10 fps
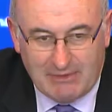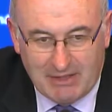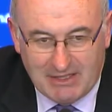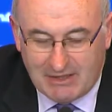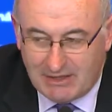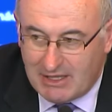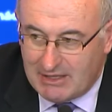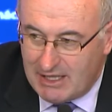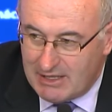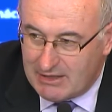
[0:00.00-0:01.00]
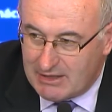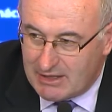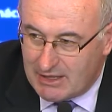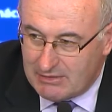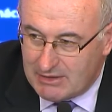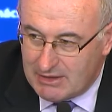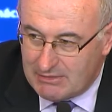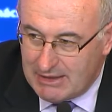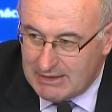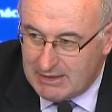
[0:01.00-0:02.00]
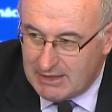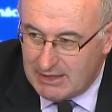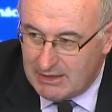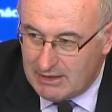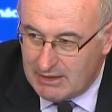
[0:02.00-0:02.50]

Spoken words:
President Katainen to the Council as well today,